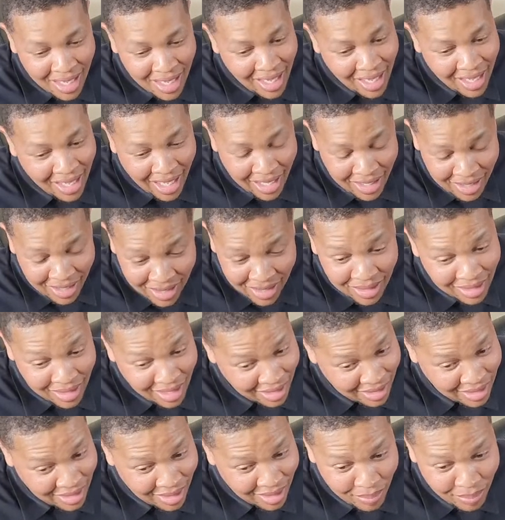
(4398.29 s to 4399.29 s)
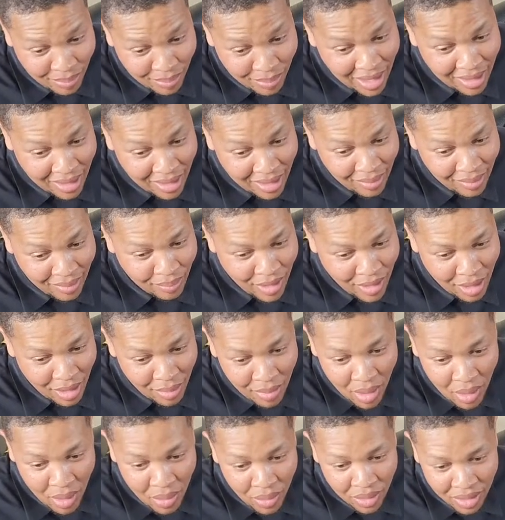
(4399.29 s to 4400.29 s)
That's a big
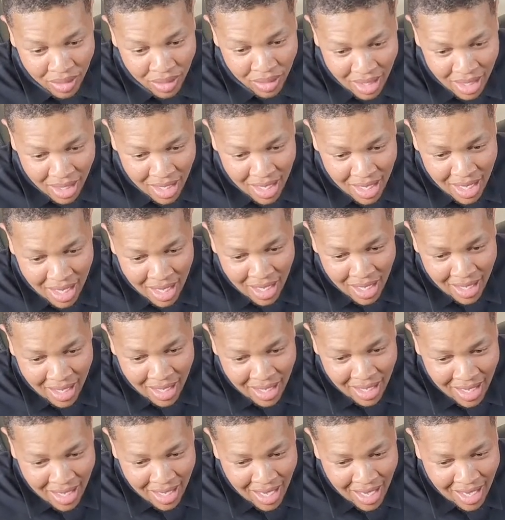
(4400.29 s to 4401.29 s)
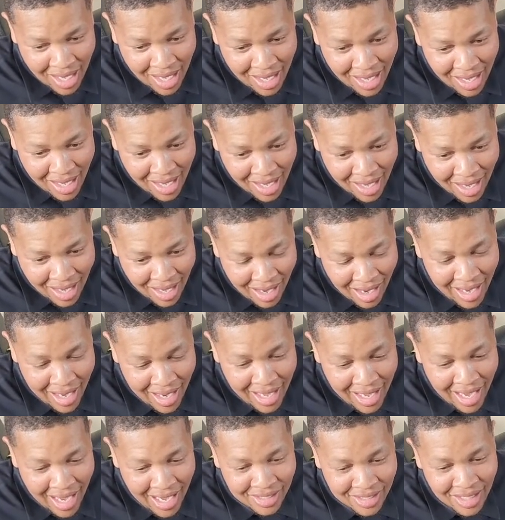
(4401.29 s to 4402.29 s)
motor. All right,
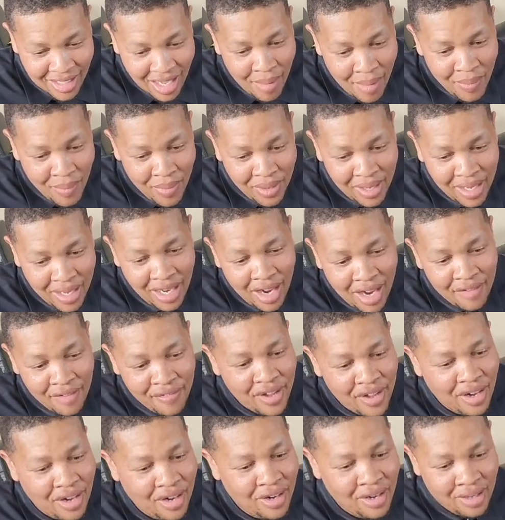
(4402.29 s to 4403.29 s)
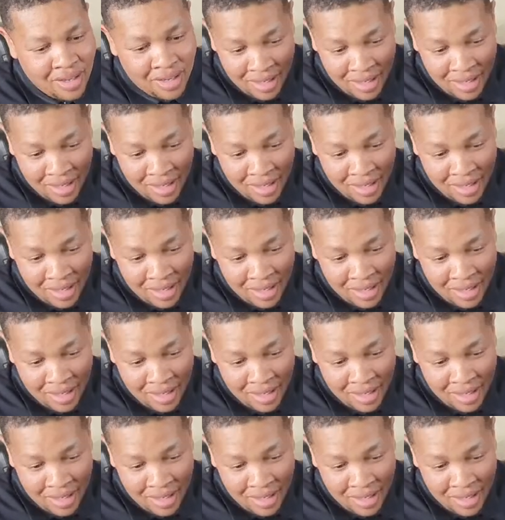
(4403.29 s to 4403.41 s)
guys, I'm gonna get off here.